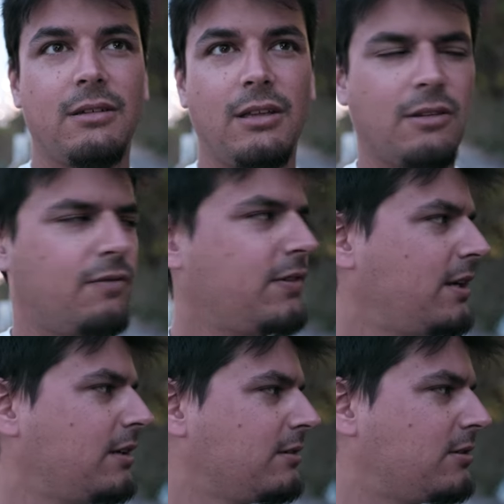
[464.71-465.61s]
It's a
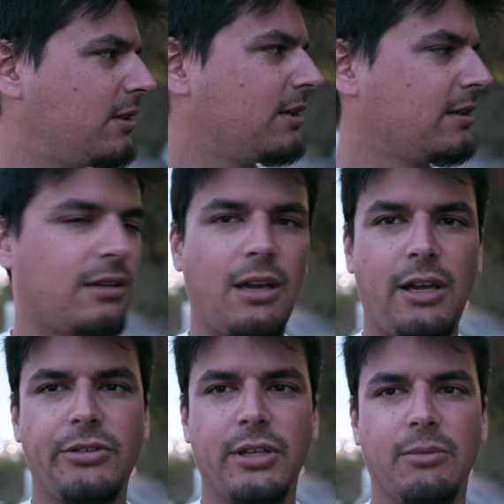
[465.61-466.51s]
vegan chicken
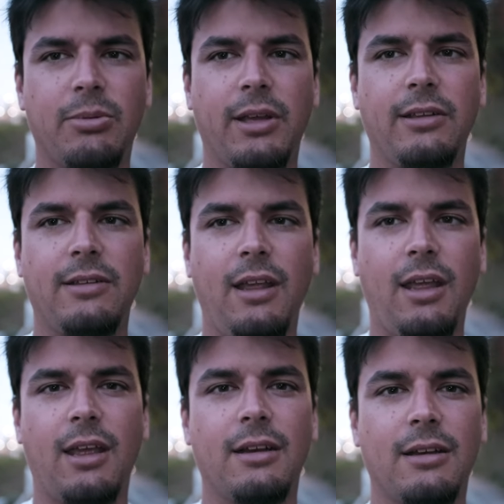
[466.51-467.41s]
hot chicken place,
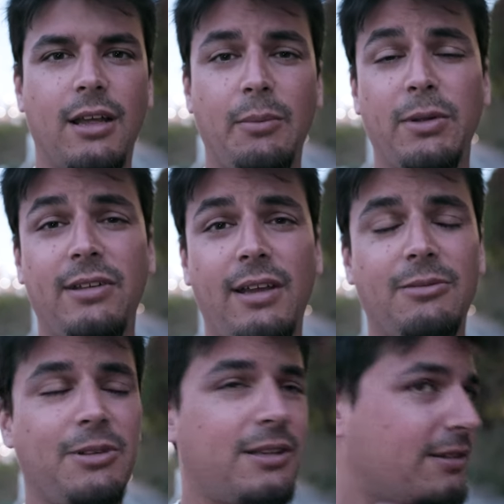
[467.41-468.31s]
and I'm excited
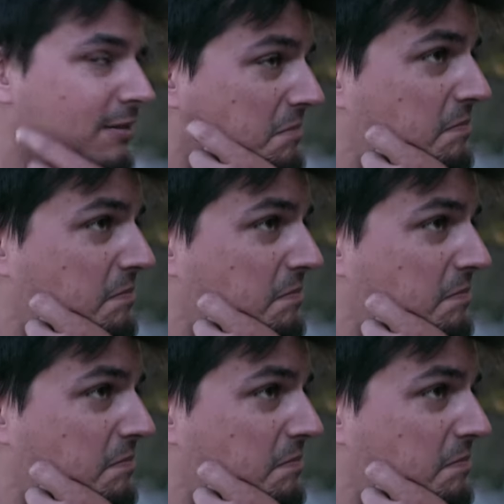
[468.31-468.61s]
because